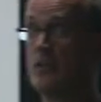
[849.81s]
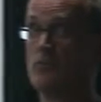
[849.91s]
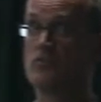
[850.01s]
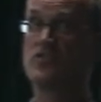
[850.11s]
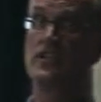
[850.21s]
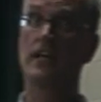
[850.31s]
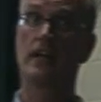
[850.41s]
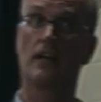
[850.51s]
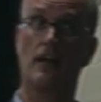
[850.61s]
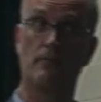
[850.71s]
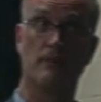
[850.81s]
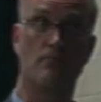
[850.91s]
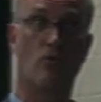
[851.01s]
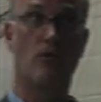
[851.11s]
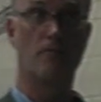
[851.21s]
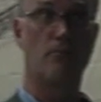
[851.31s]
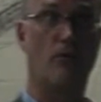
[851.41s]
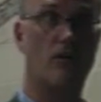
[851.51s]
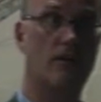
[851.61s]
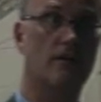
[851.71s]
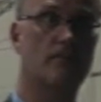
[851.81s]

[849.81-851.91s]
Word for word: We're seeing it a little bit more in pork,